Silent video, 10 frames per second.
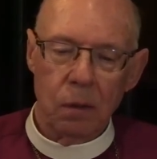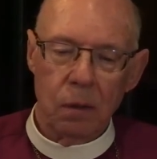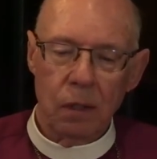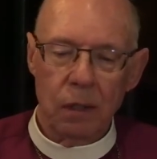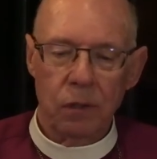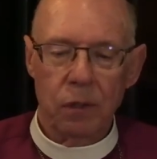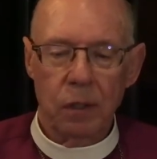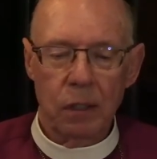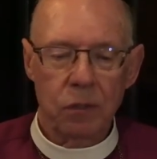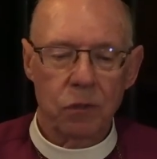Lent
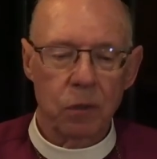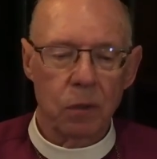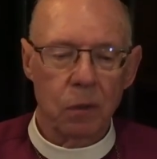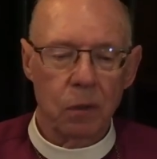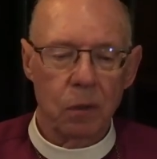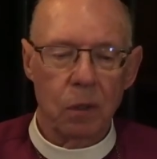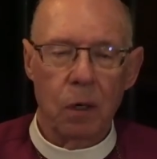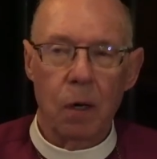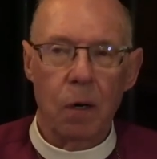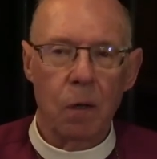and Easter
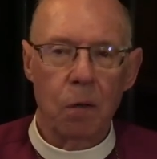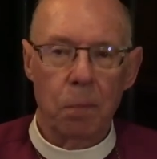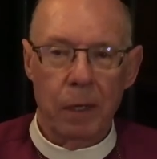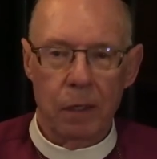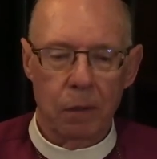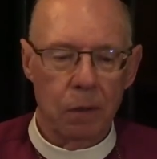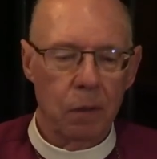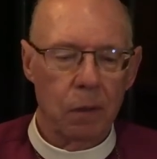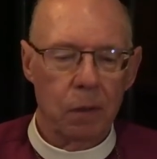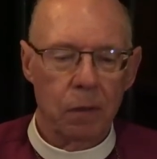are all about
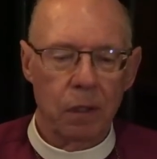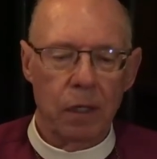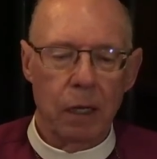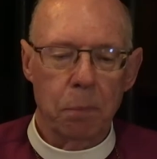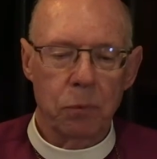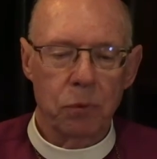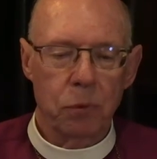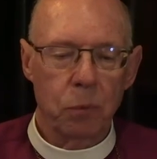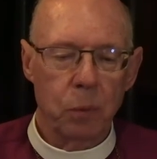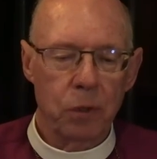the depths
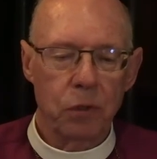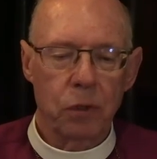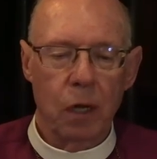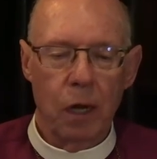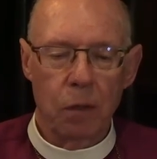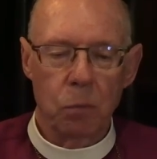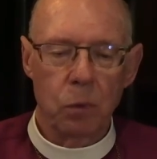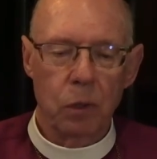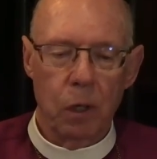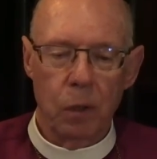to which God
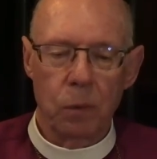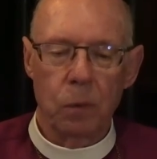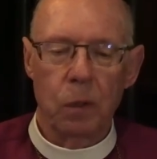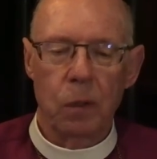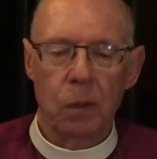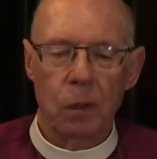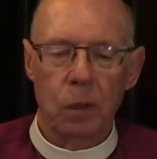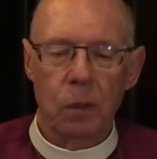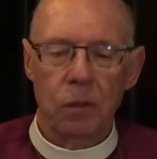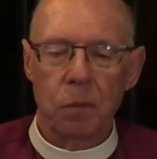will go
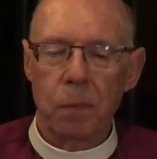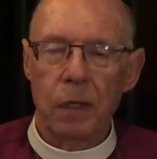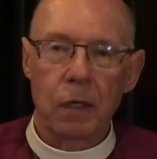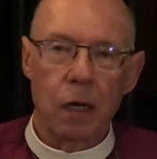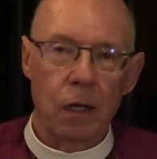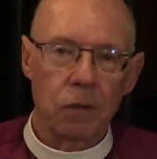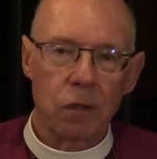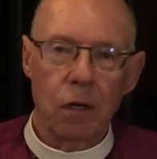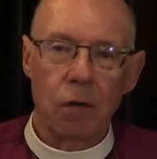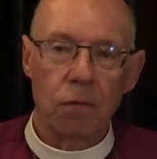to make
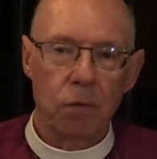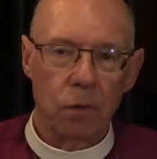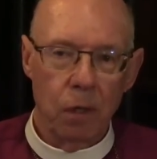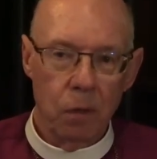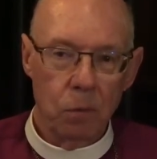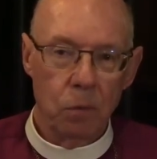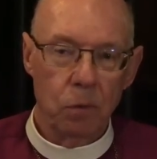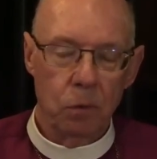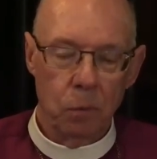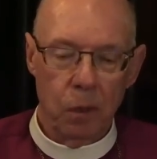God's love
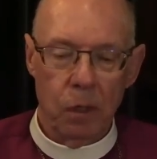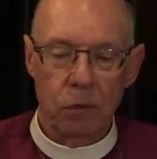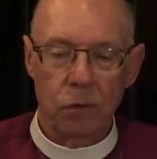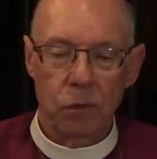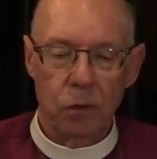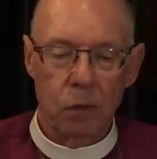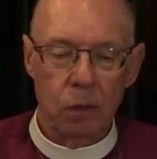known to us.